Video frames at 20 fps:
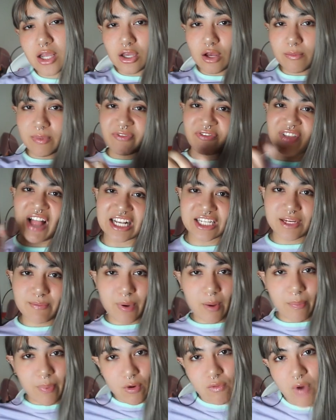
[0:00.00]
you'll be flashing
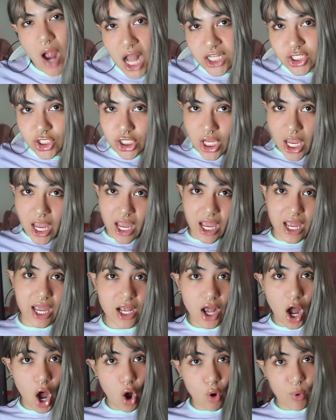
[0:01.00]

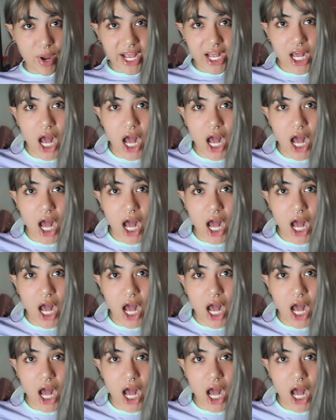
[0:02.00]
paparazzi, going